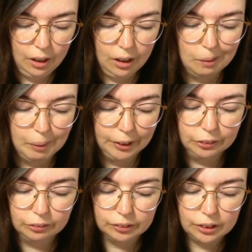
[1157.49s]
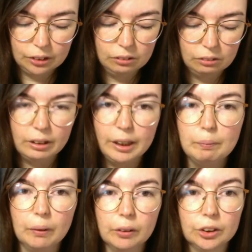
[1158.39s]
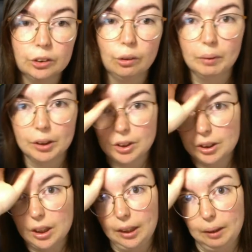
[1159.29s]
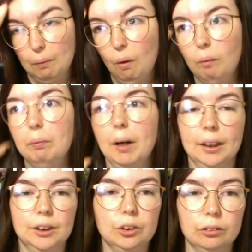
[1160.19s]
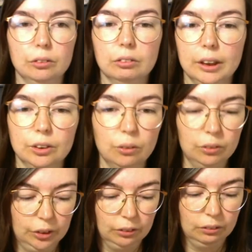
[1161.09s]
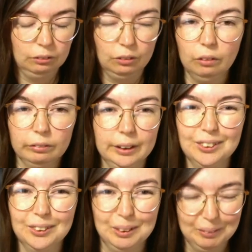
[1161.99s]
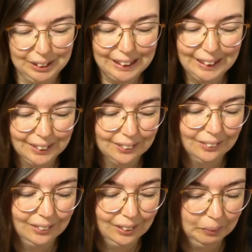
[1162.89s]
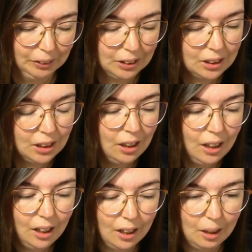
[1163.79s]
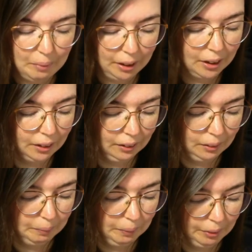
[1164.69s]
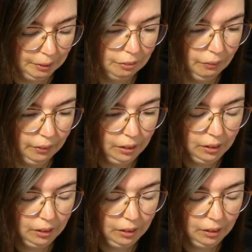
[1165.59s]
I don't read books so much anymore, but I do listen to audiobooks. I'll get it up on my phone.